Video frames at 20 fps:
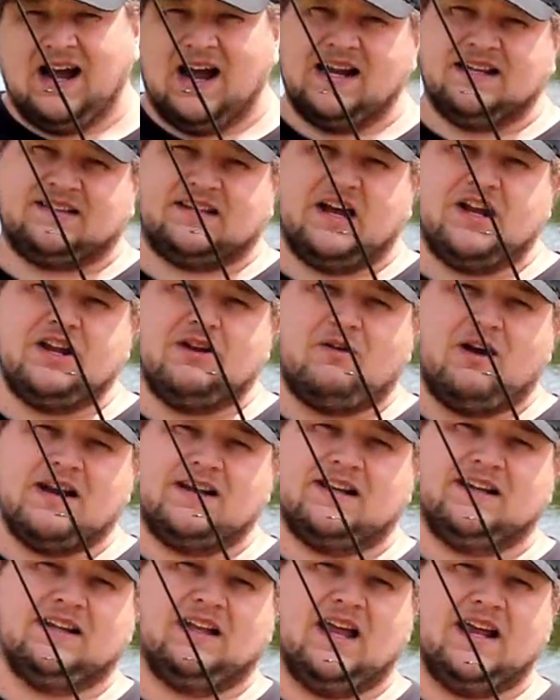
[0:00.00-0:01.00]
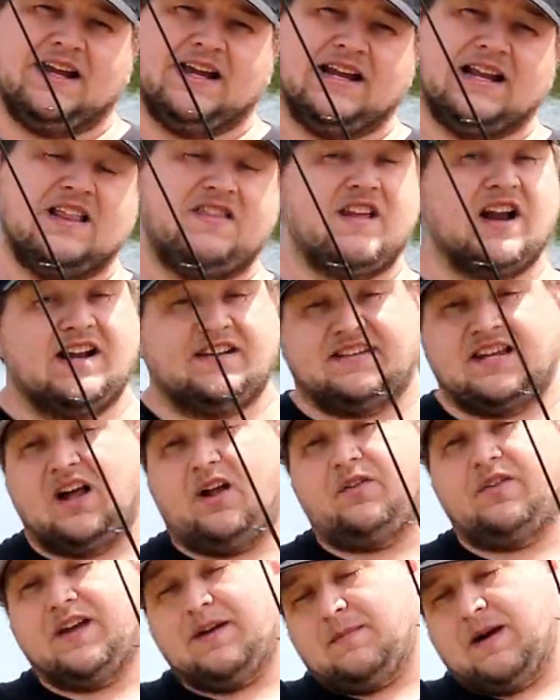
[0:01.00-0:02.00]
I'd tell you I didn't like it, and then I'd
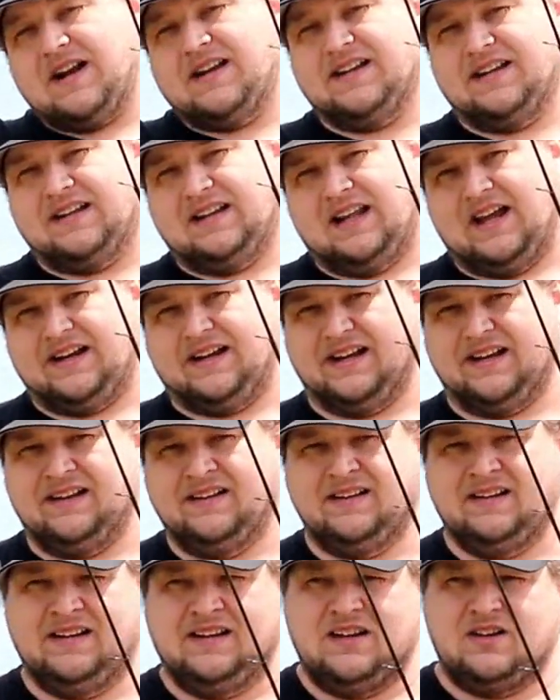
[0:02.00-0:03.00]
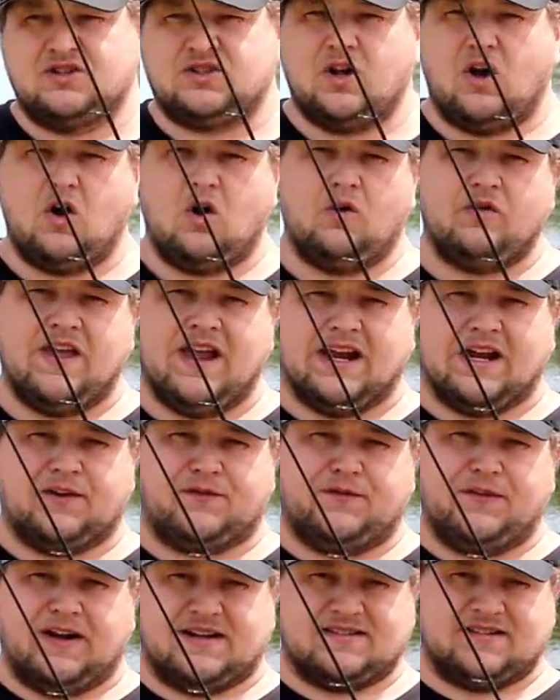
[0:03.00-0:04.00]
tell them I didn't like it, so they
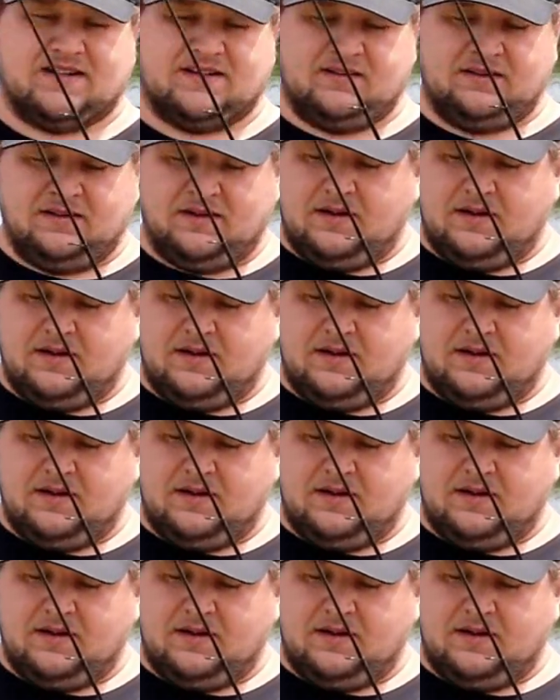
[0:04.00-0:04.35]
could fix it.